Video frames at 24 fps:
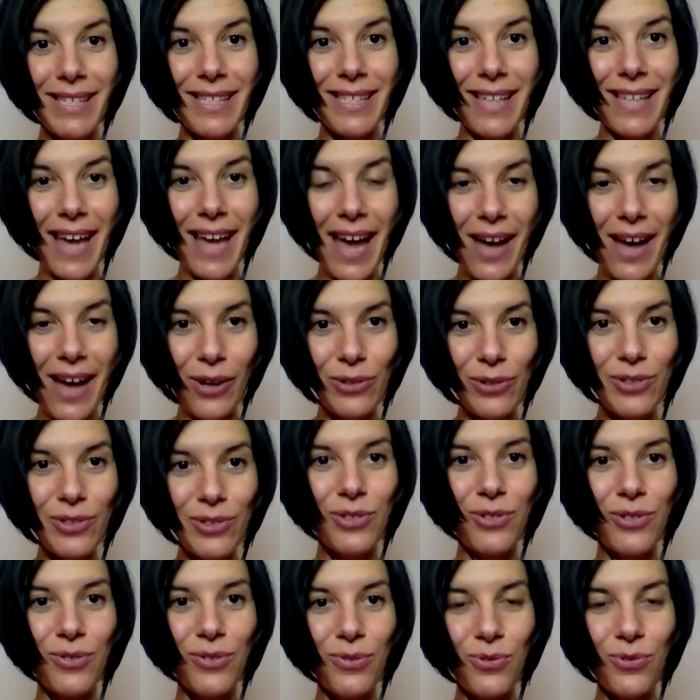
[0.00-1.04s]
out
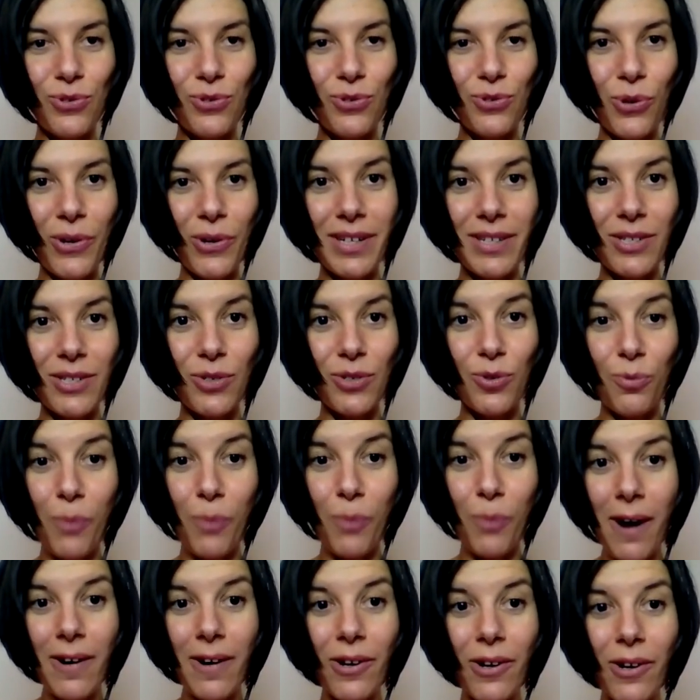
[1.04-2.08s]
to join us
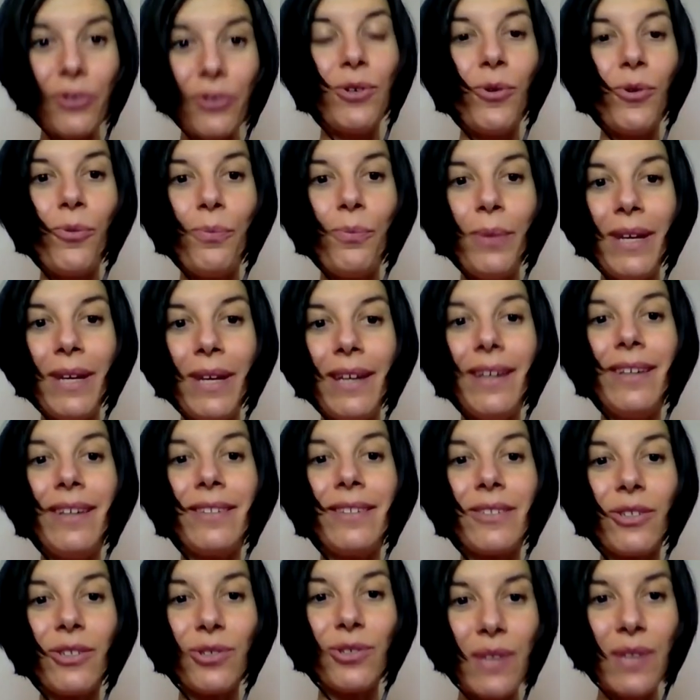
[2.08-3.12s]
tomorrow. You'll be
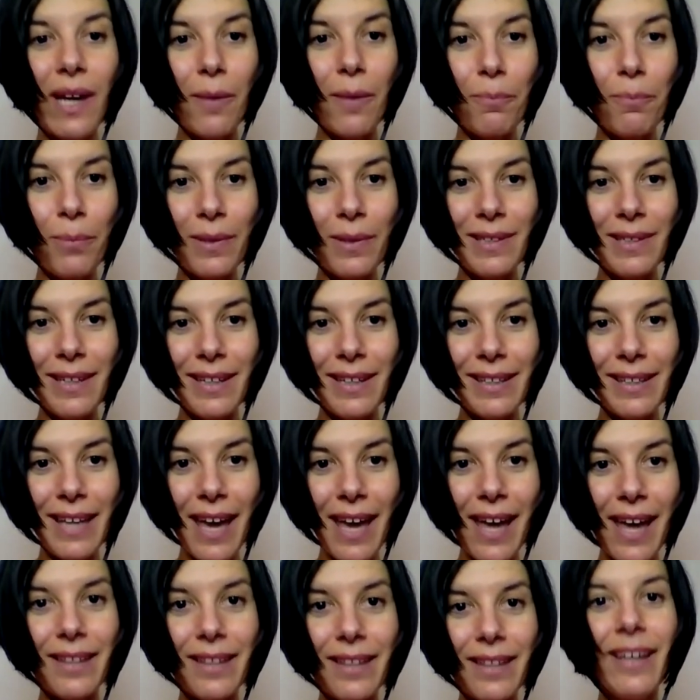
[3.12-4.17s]
in good company
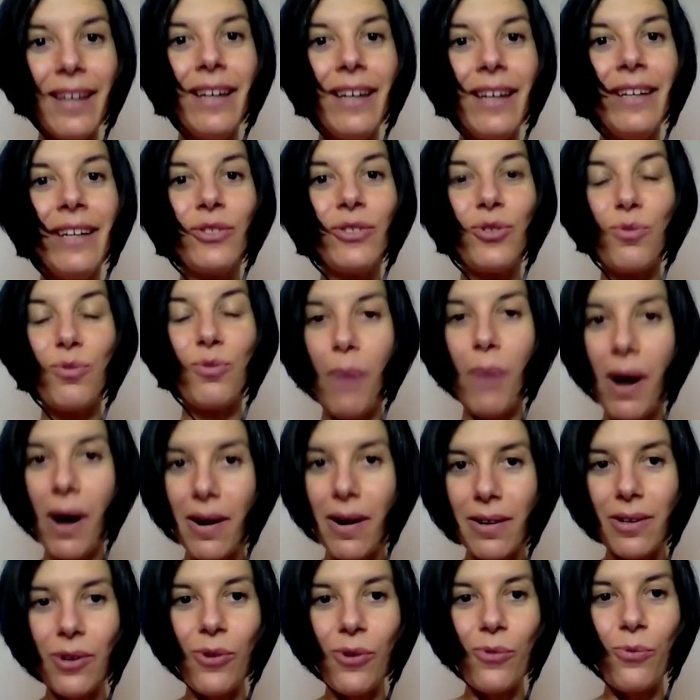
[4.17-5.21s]
again.
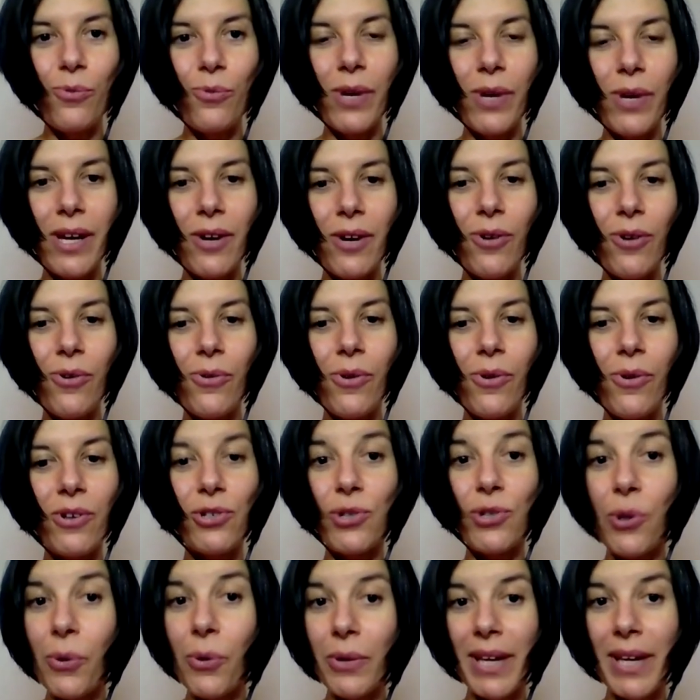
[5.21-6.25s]
Tomorrow we'll
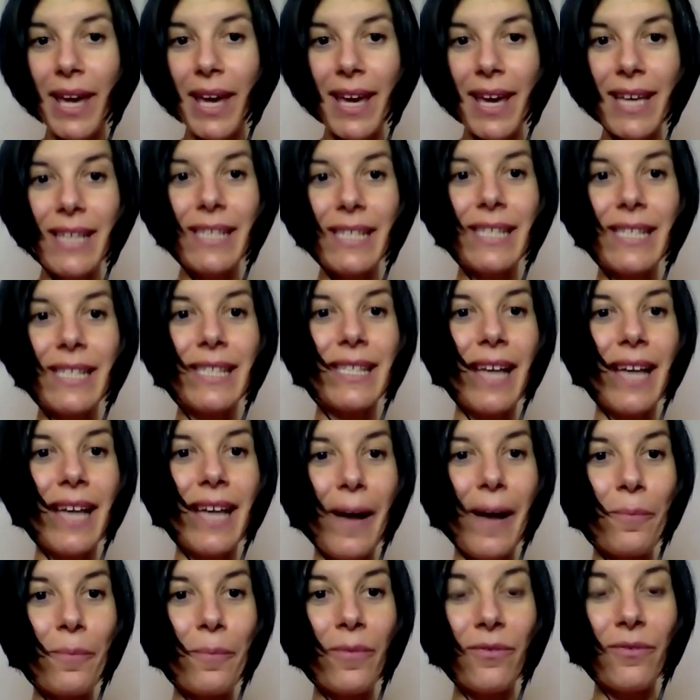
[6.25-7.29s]
showcase
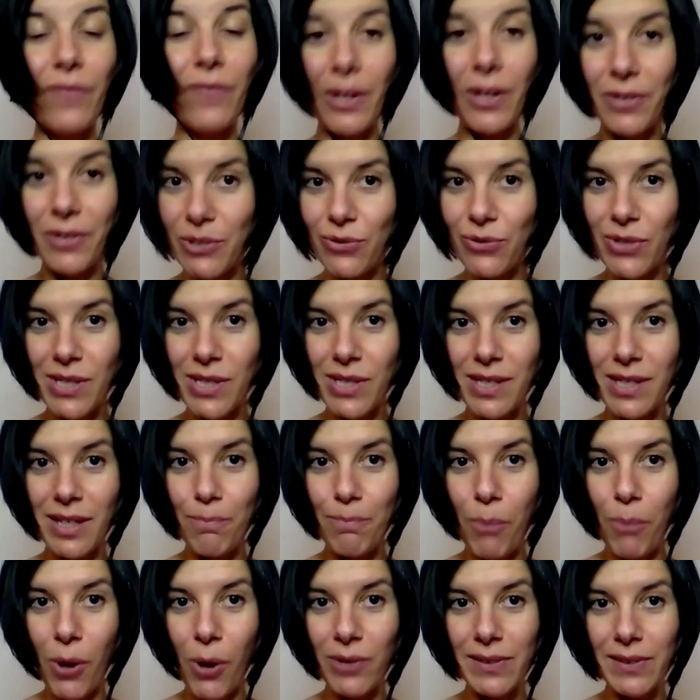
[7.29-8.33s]
some very
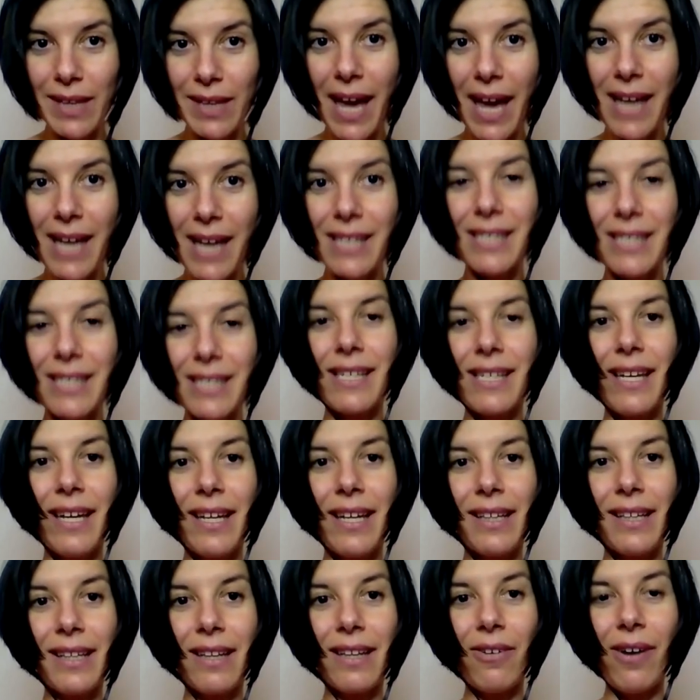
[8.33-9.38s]
interesting podcasts
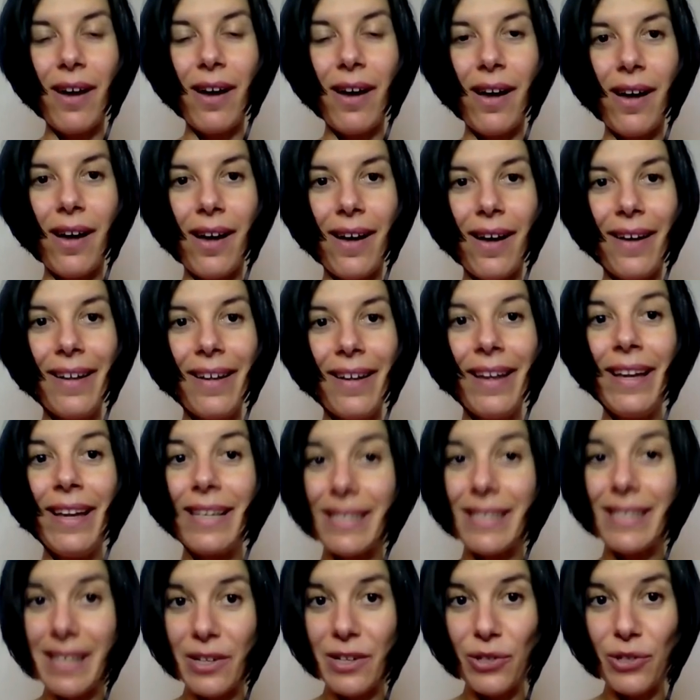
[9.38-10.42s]
in uh,
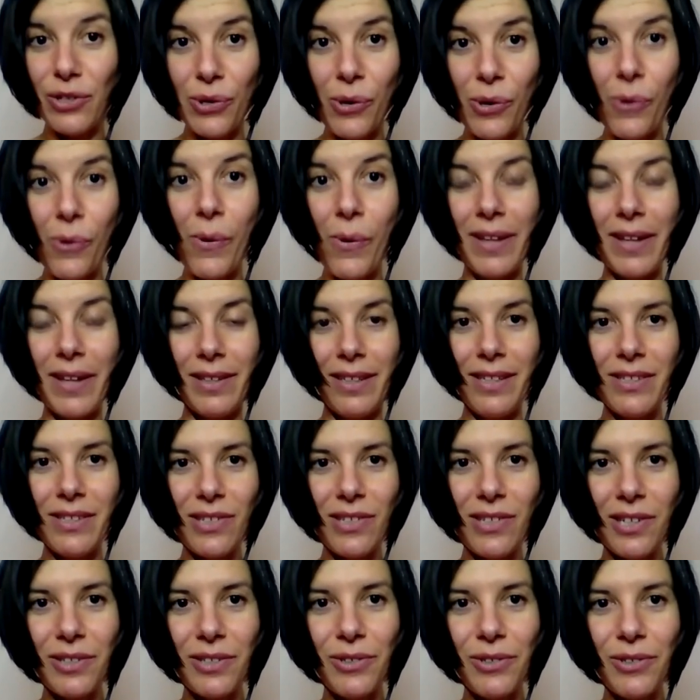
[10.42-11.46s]
Central and
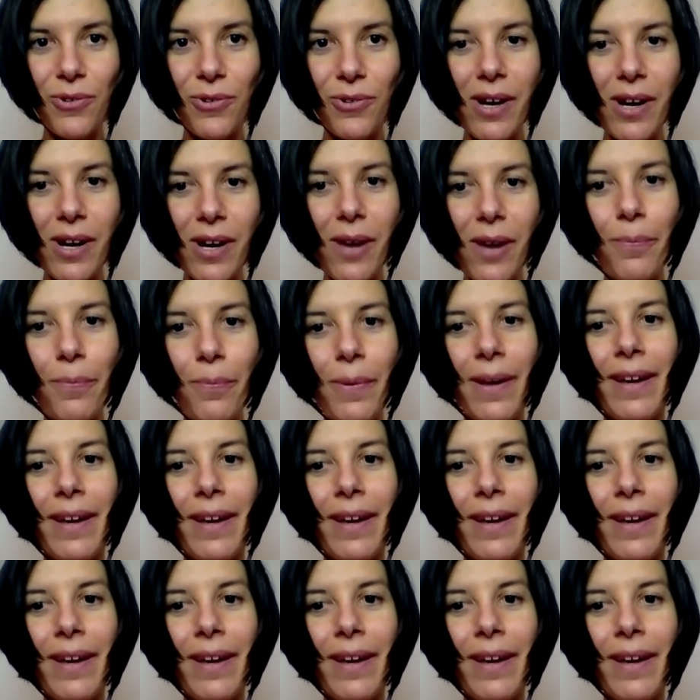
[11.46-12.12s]
Eastern Europe